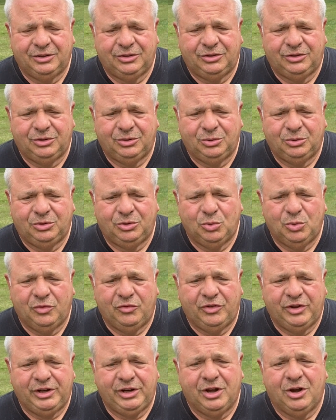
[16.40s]
to do a
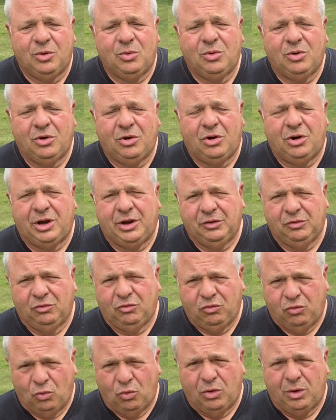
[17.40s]
video on
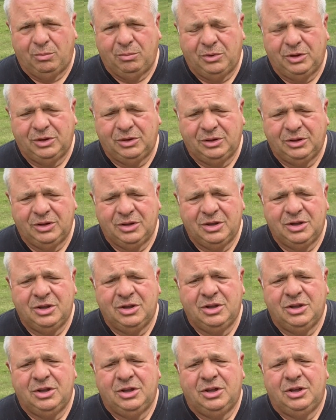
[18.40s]
form,
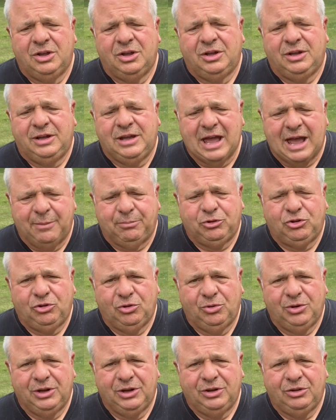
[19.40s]
gap
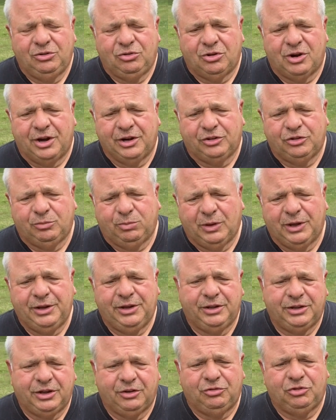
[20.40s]
shooting, try to explain
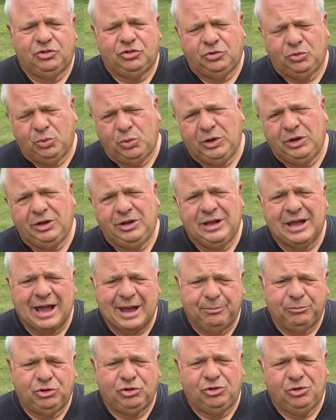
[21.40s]
the difference between
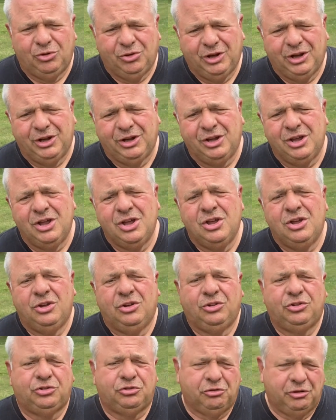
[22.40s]
gap shooting,
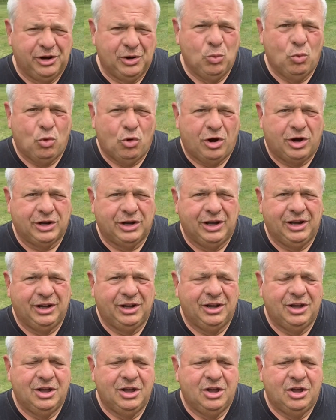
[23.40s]
string walking,
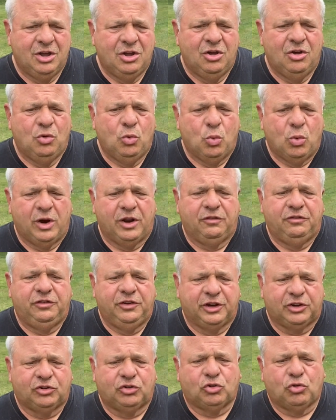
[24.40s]
what a
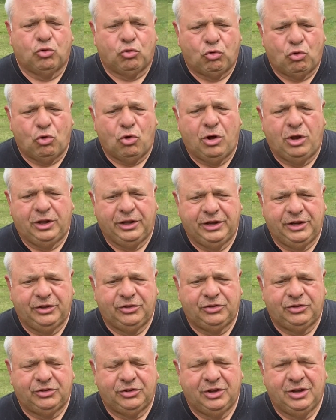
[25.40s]
fixed crawl
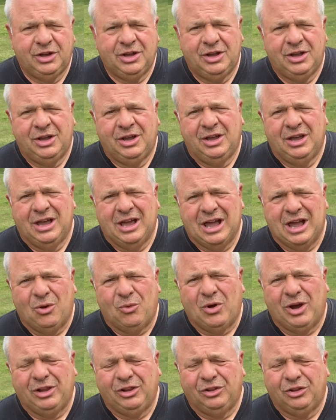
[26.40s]
is, how
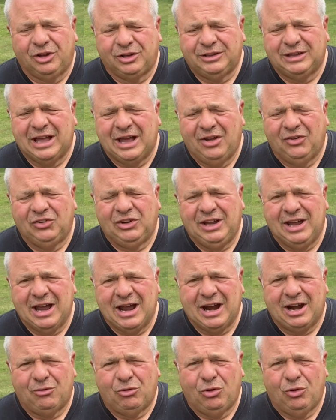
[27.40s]
I look down the
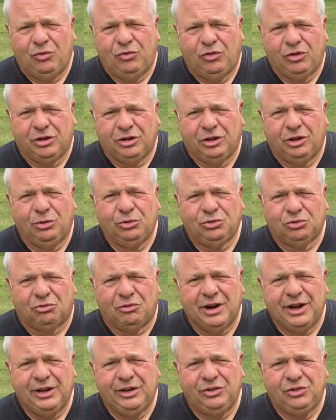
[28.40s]
arrow for close
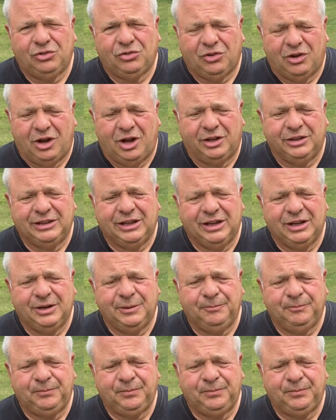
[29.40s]
range for hunting,